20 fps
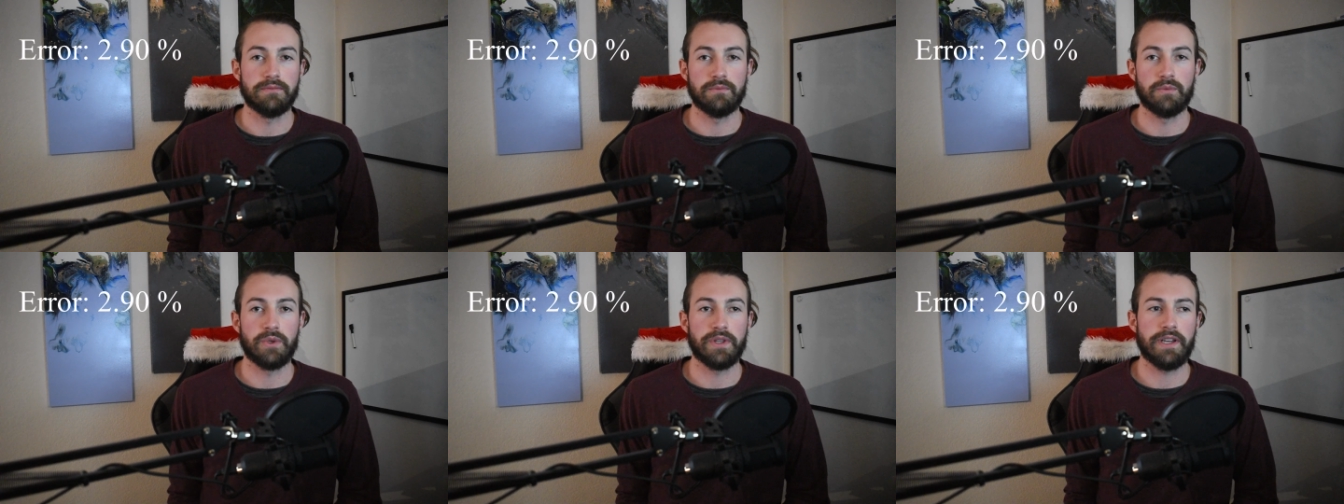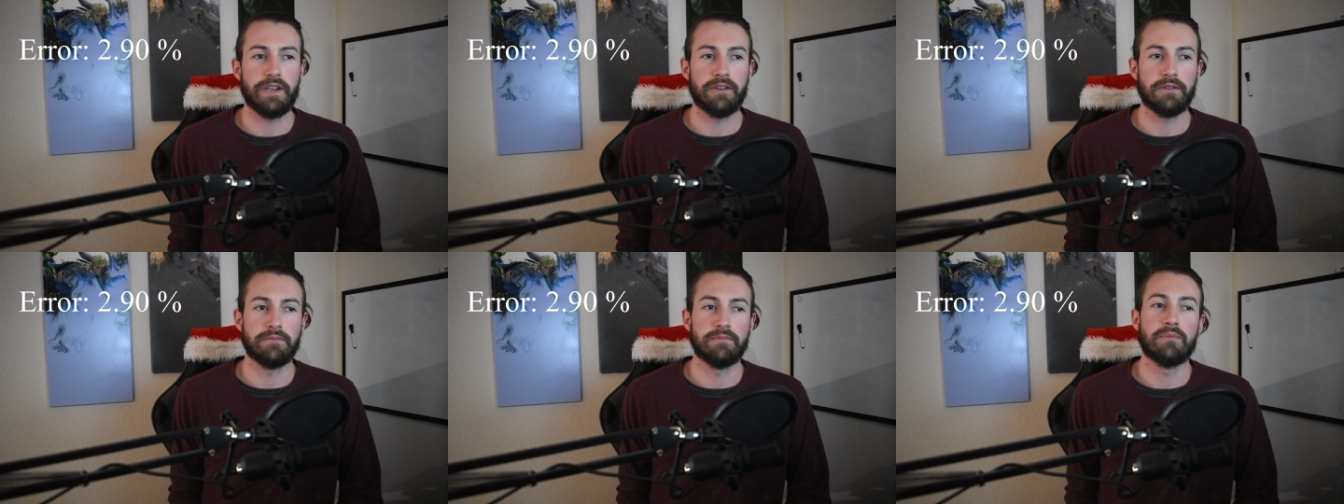
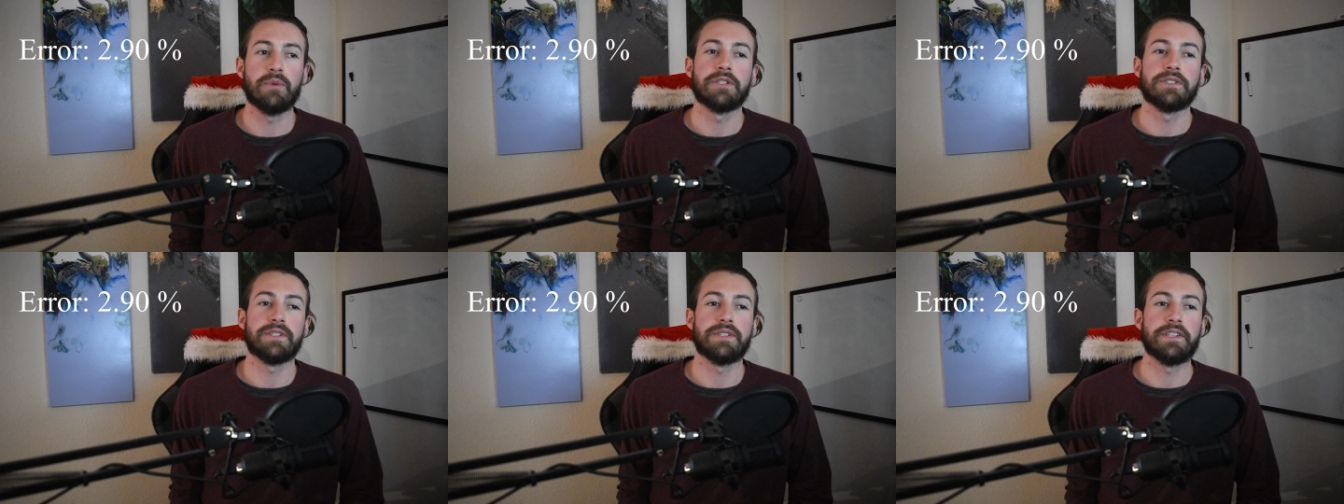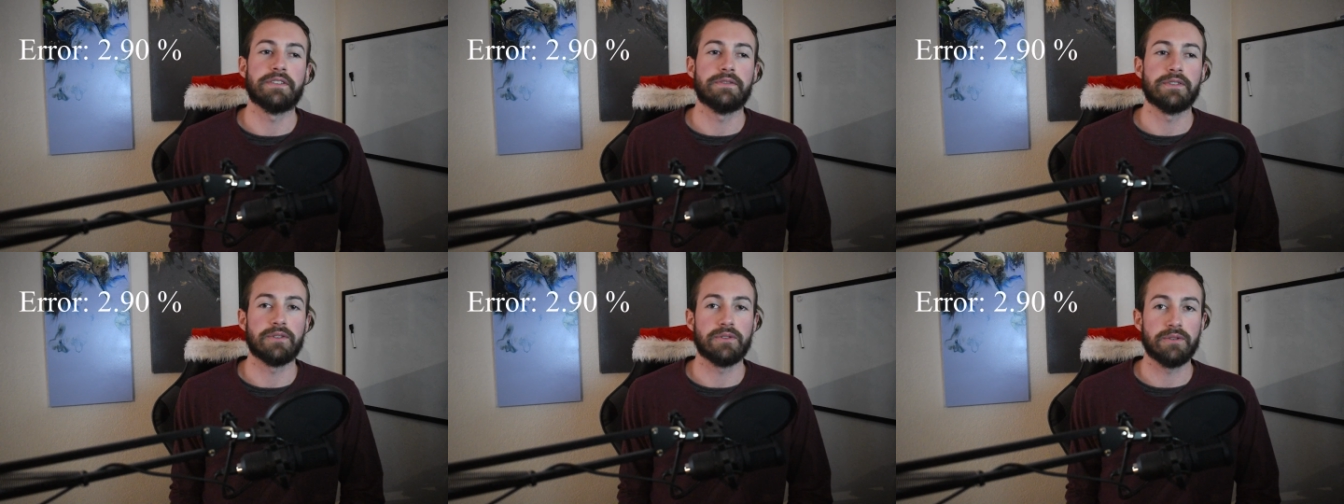without much
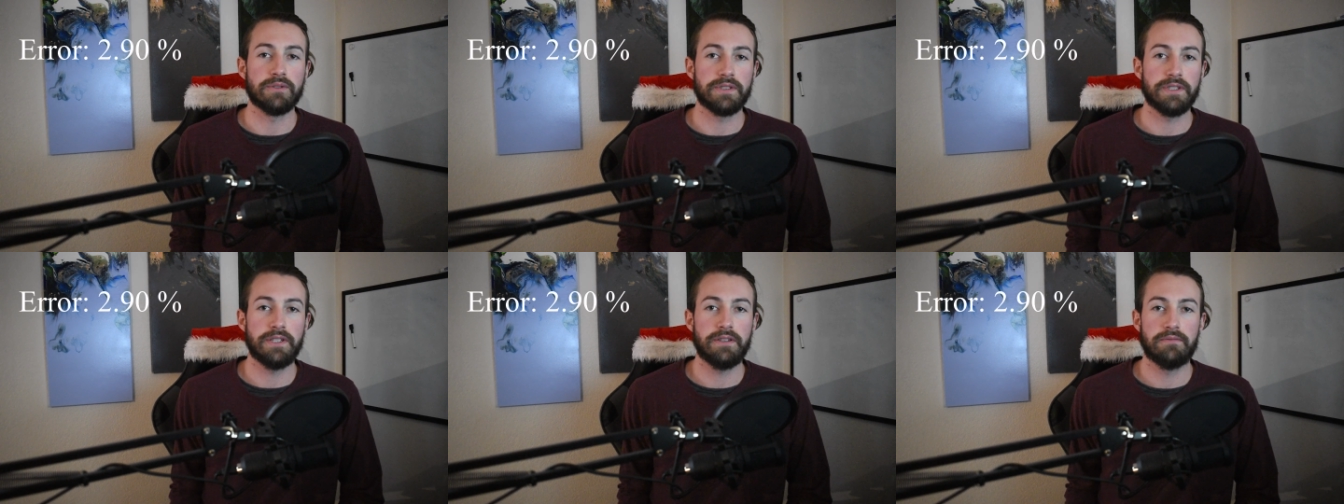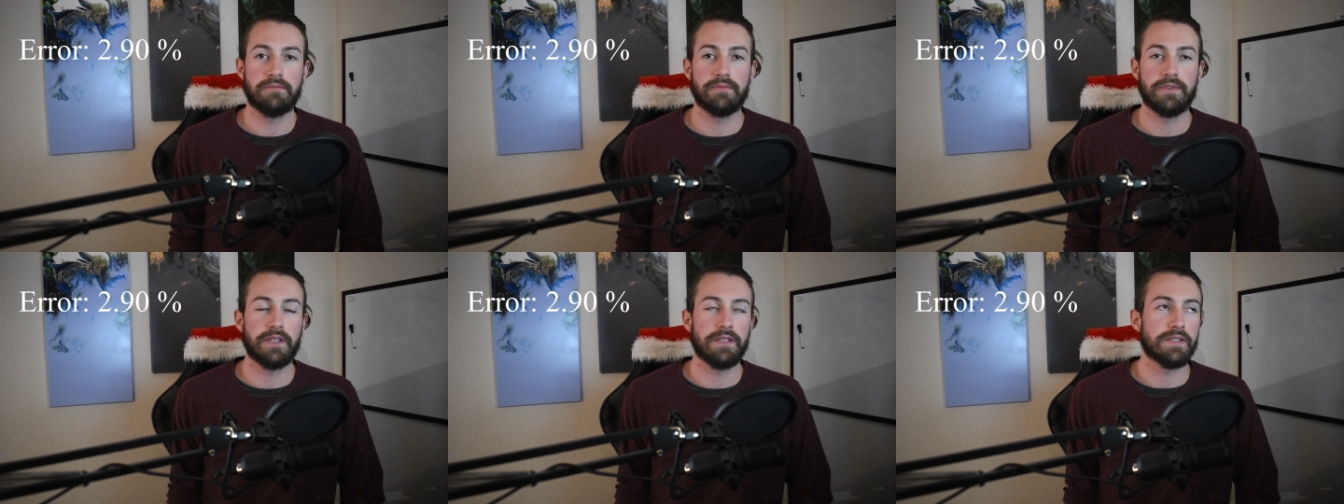difficulty,
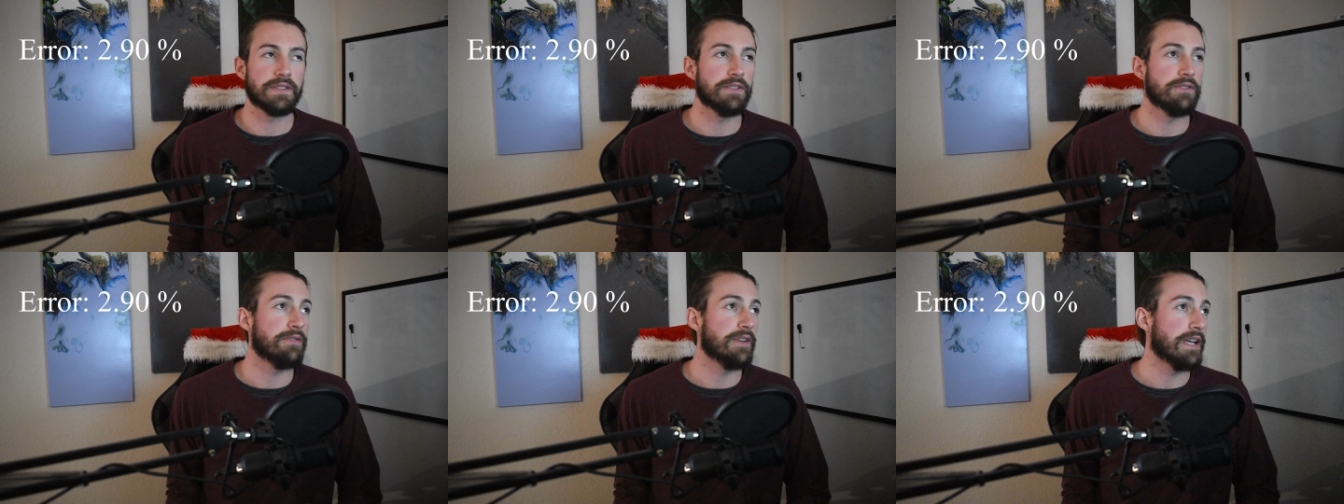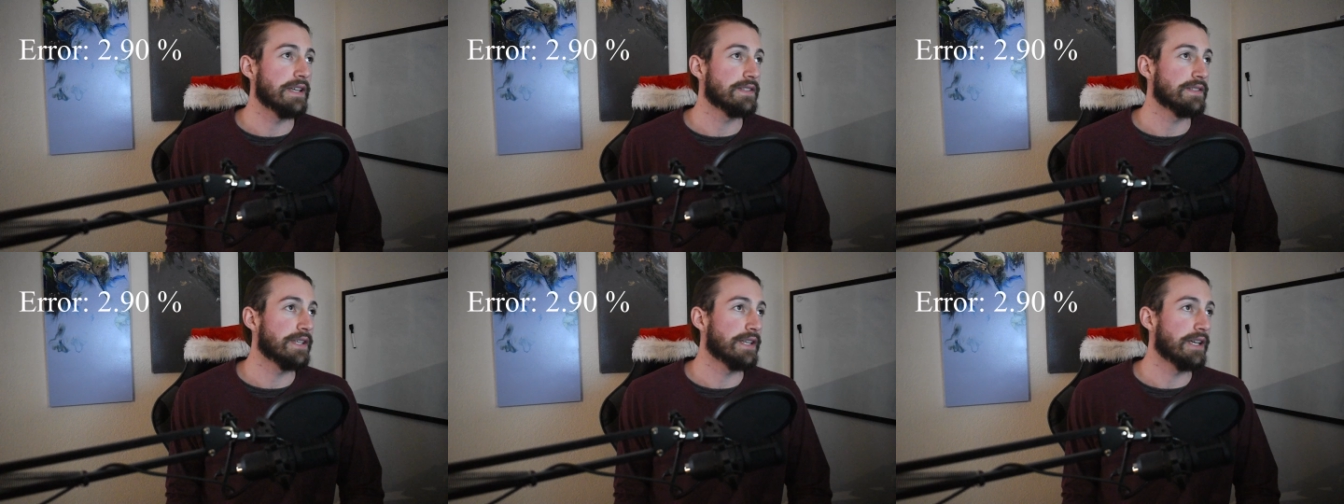thanks to
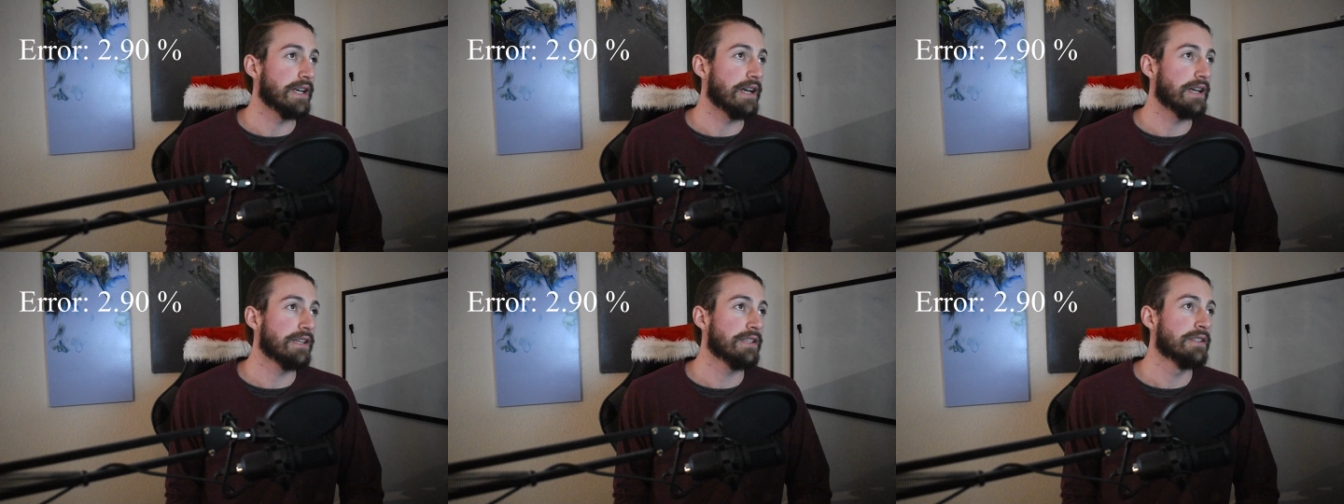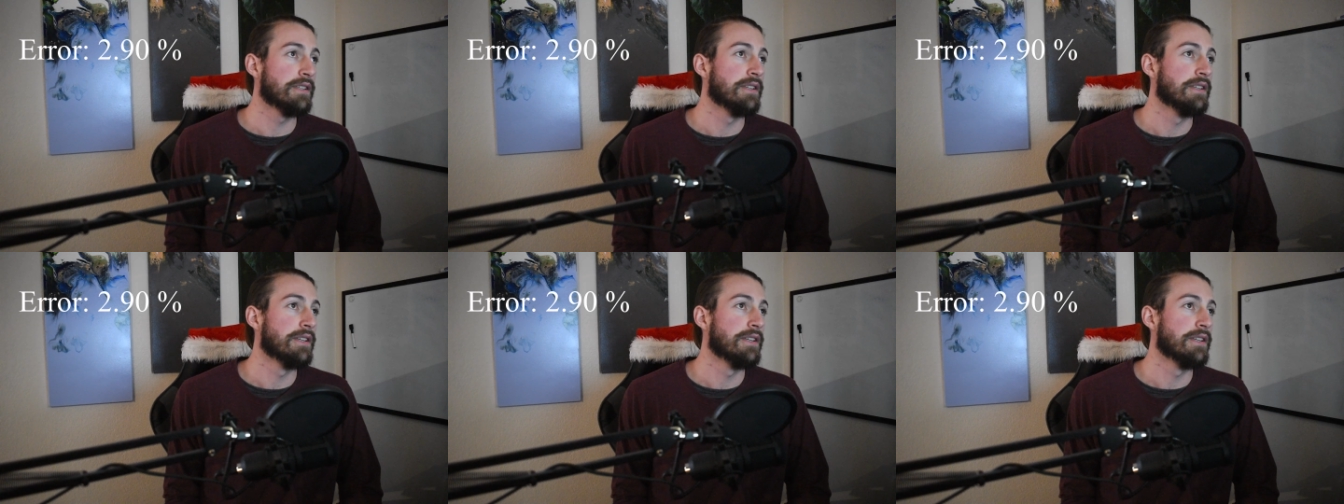FastAI.